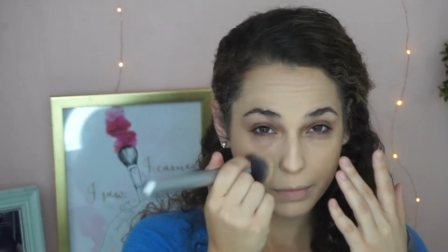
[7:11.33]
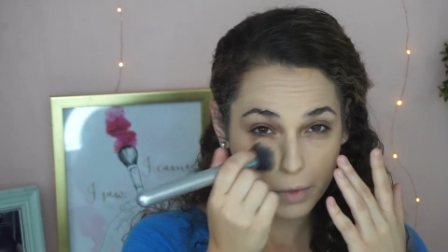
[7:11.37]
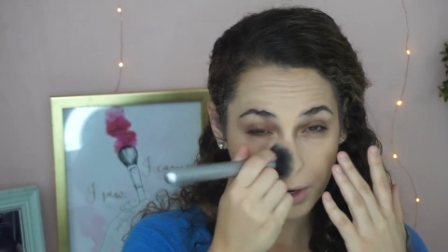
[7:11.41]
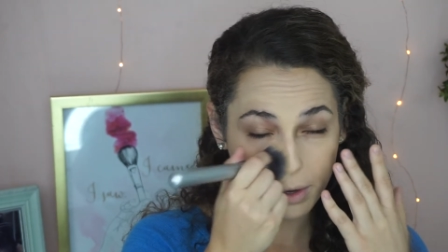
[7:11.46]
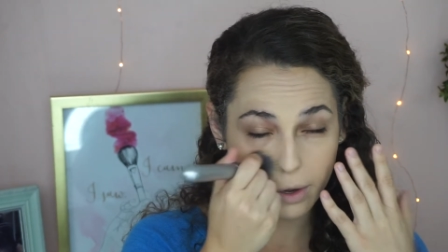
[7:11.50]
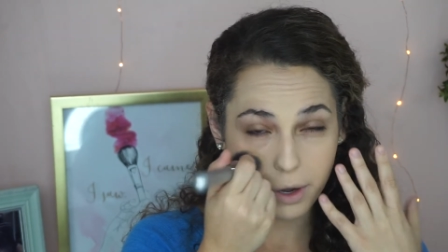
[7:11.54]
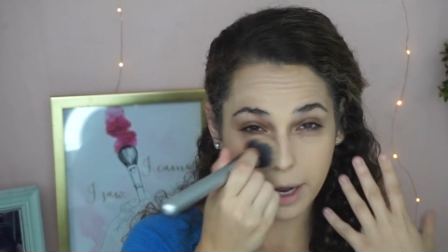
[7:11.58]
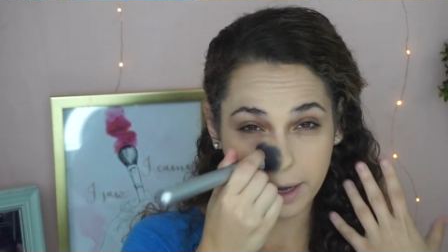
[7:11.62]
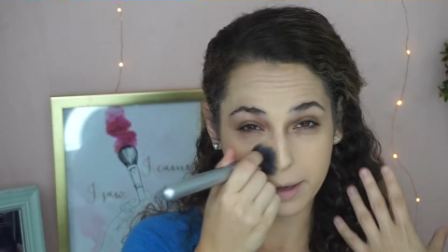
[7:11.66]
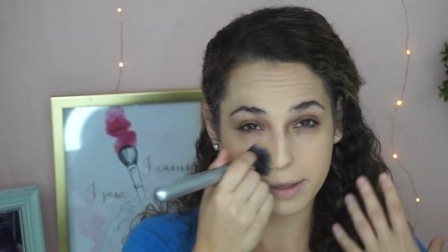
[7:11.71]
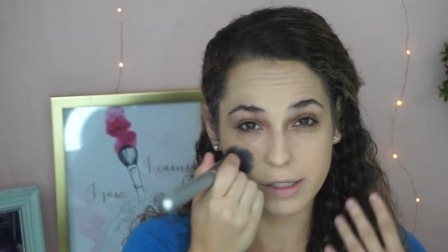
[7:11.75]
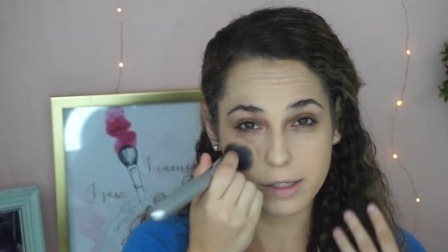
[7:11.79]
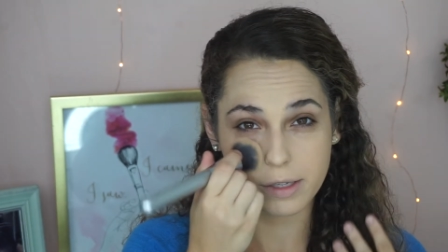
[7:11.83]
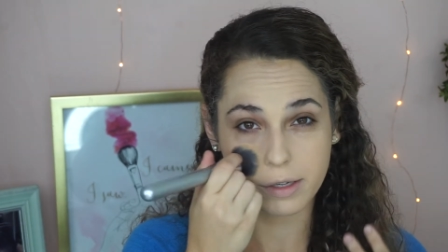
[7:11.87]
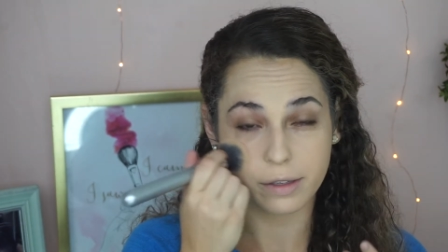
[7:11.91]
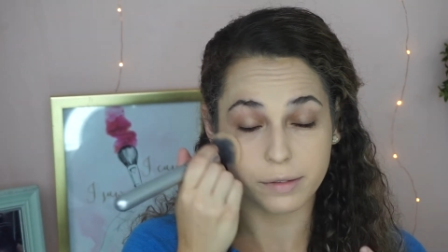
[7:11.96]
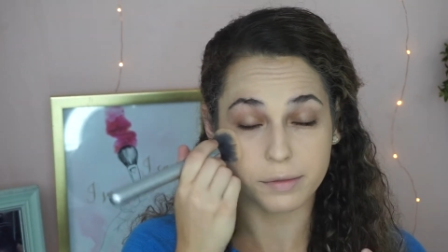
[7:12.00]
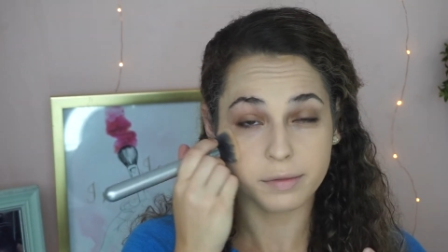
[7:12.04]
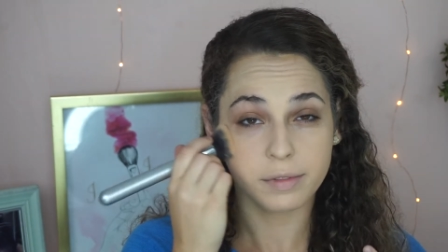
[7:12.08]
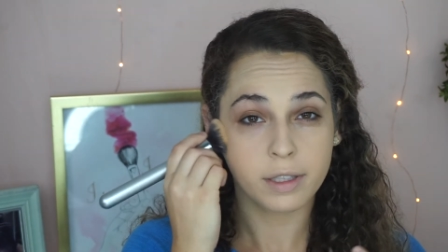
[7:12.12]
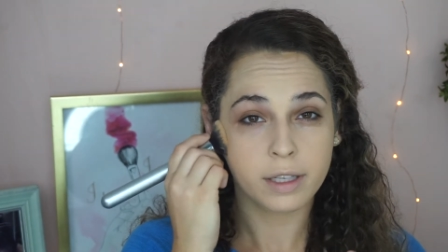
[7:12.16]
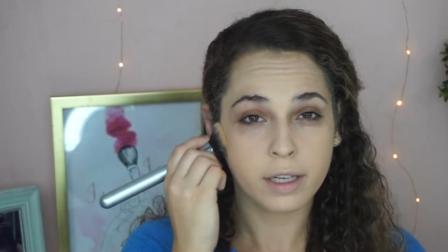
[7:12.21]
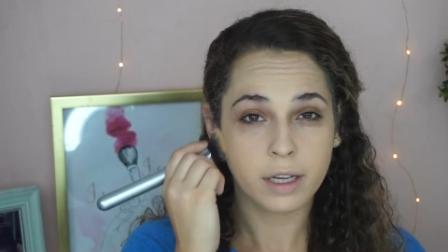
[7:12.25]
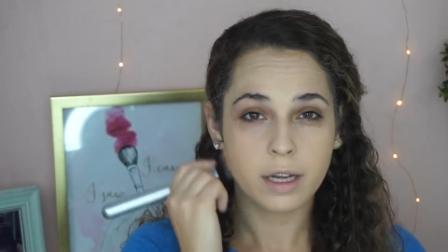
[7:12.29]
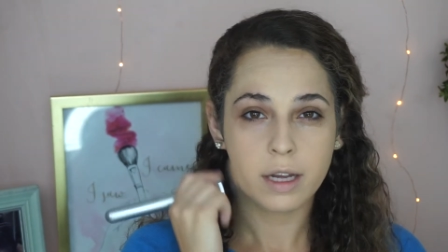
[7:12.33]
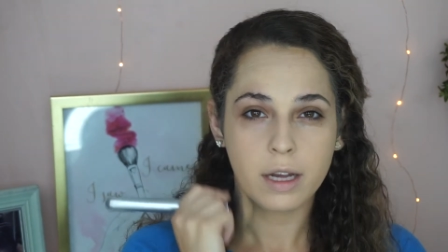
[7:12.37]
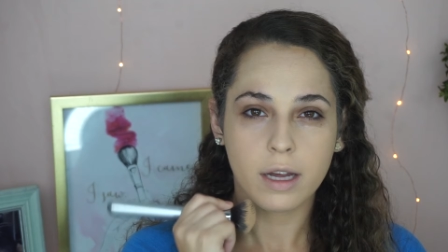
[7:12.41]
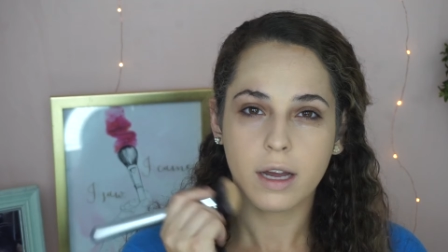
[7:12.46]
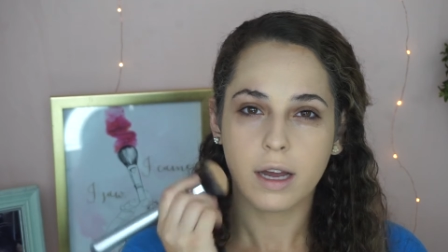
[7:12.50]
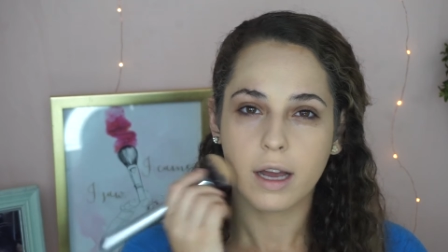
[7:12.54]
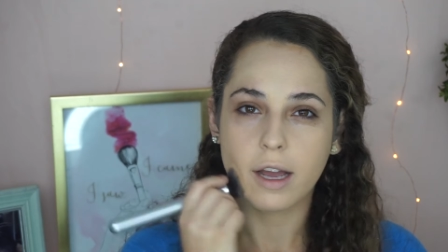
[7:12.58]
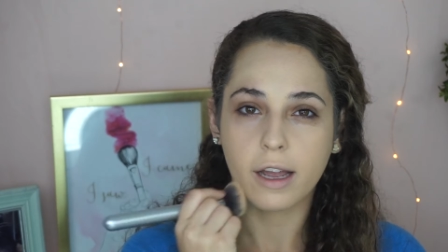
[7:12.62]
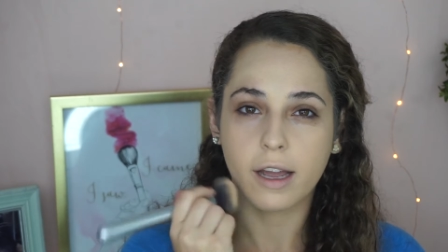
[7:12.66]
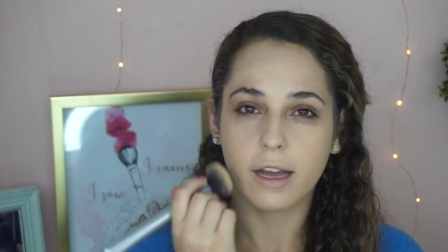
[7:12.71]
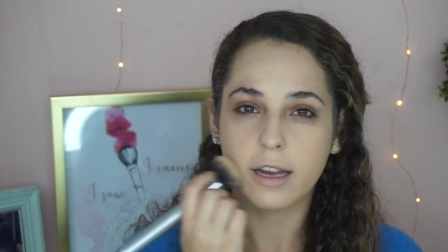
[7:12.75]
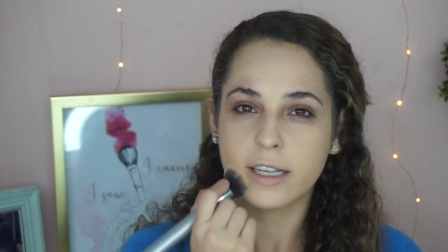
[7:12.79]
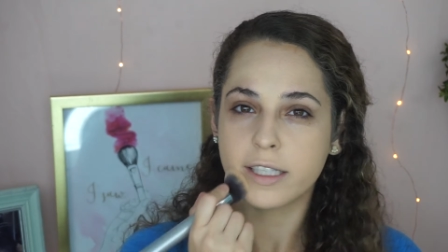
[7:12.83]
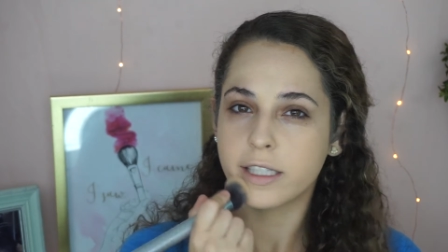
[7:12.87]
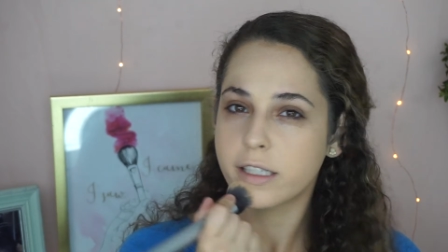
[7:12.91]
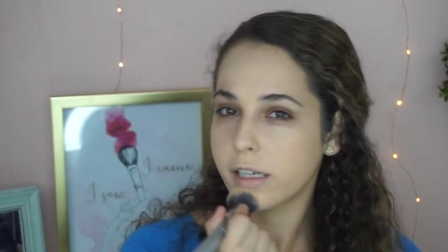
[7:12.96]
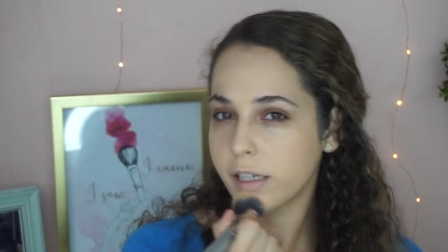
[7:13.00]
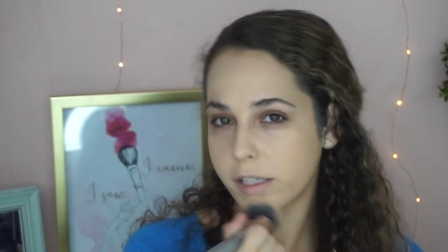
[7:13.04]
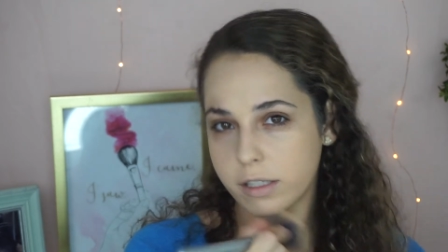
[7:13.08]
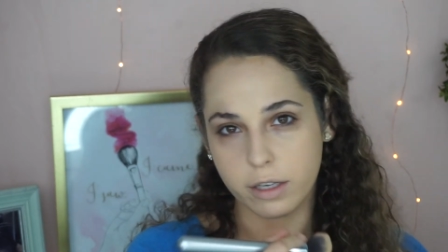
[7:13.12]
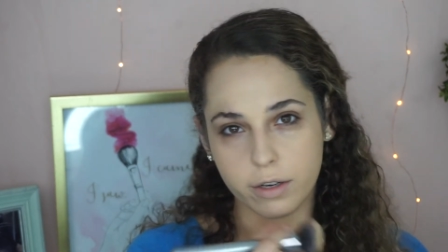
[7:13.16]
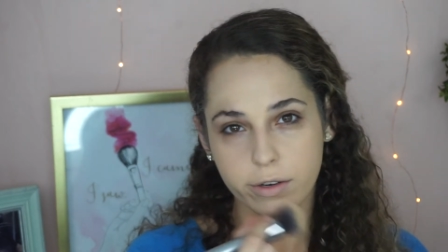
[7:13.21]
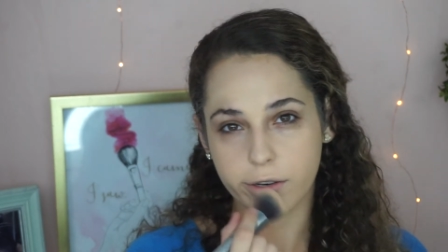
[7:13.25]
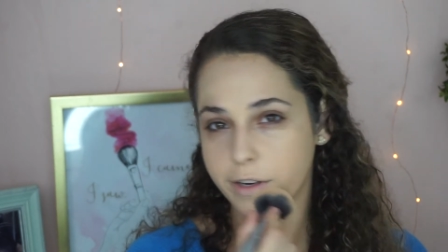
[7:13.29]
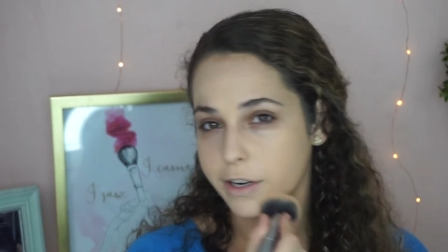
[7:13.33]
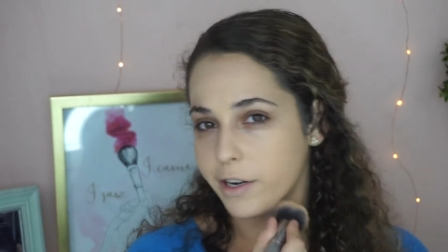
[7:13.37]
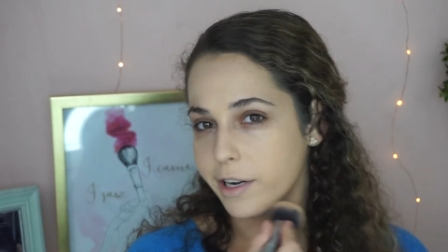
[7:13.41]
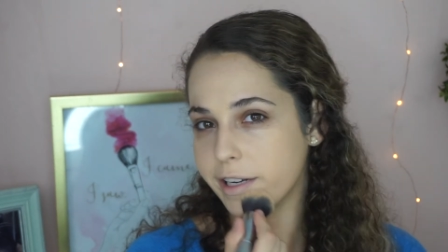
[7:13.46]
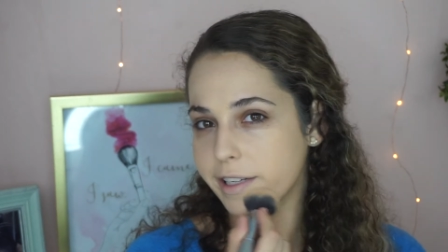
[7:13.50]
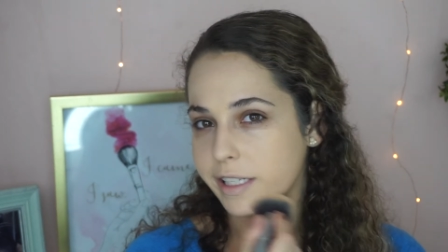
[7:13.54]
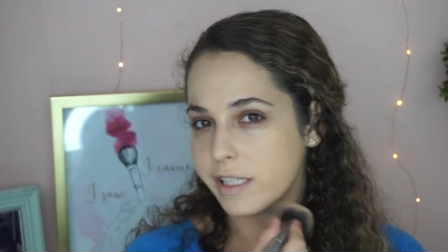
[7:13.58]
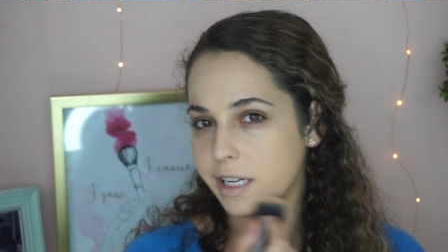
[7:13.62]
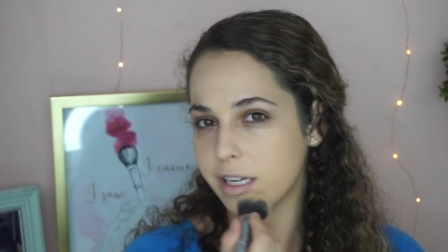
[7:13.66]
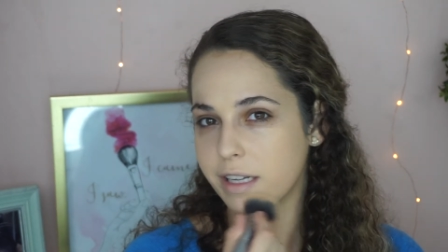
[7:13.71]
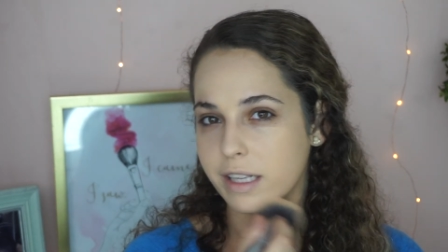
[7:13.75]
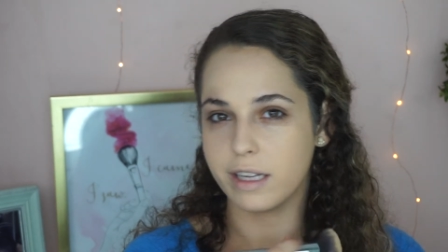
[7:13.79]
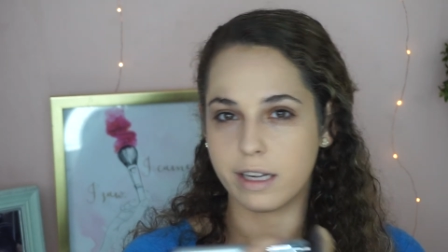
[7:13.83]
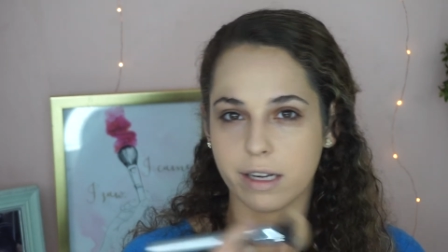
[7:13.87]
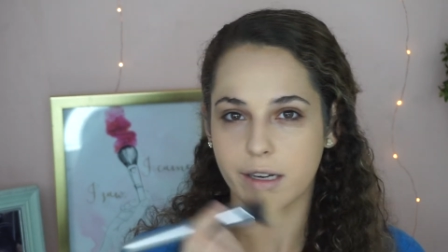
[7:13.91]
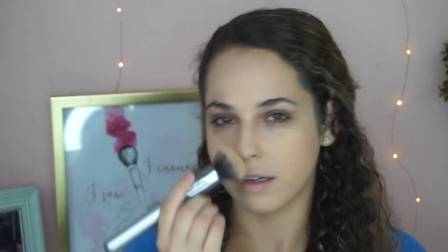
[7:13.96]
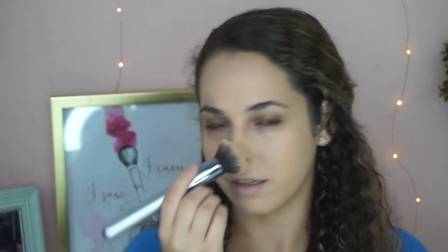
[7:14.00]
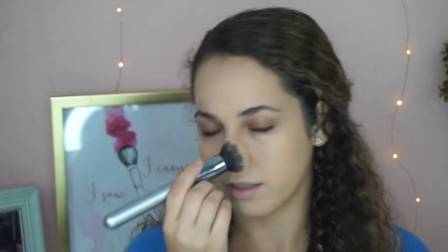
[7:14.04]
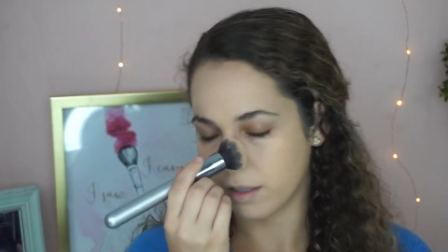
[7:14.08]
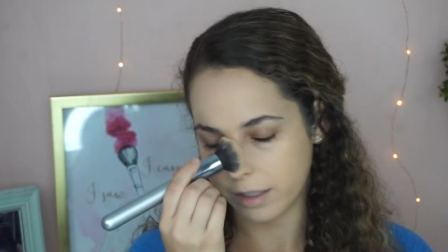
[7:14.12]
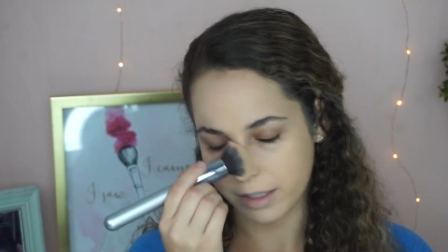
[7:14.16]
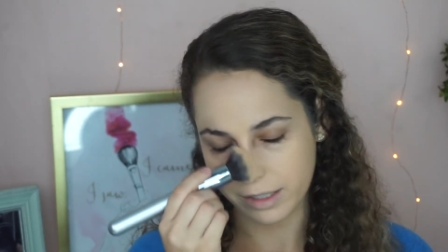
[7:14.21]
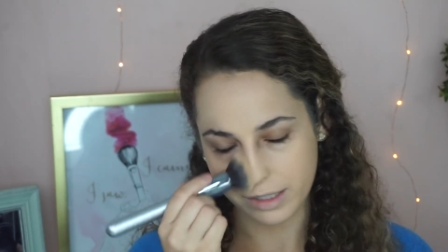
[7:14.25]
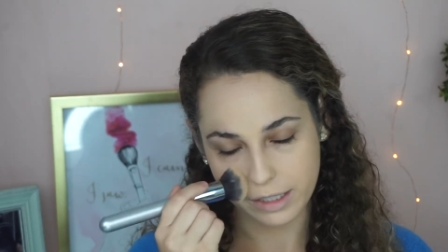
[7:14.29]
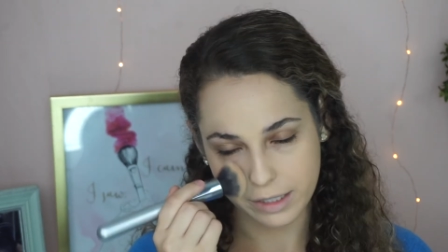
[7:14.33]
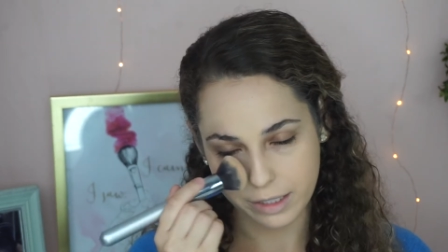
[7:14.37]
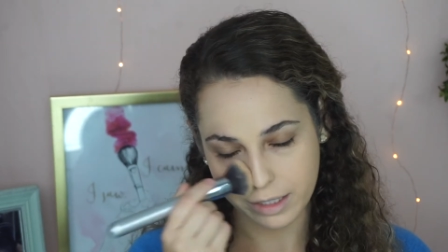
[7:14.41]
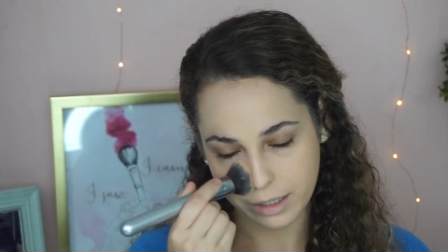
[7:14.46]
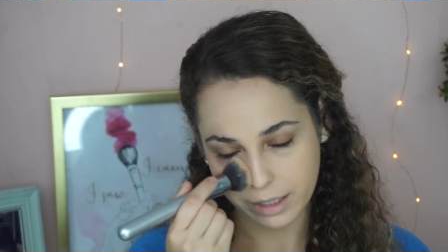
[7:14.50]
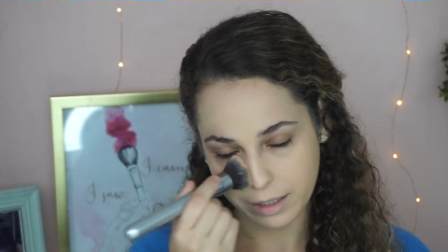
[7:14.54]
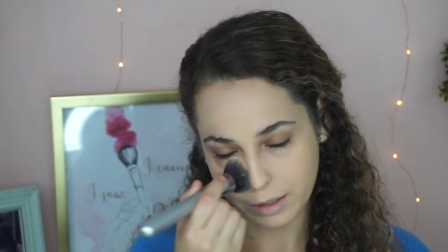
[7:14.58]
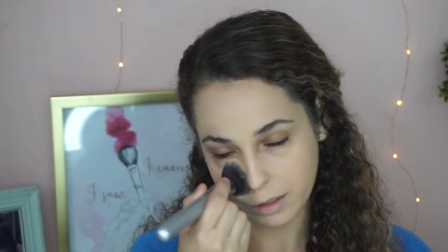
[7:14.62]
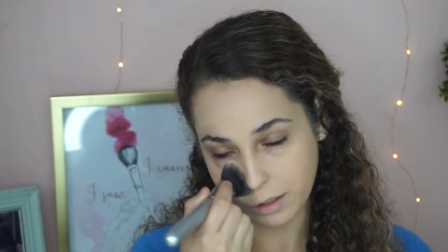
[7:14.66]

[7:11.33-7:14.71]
Okay, so I kind of start to go crazy in there and just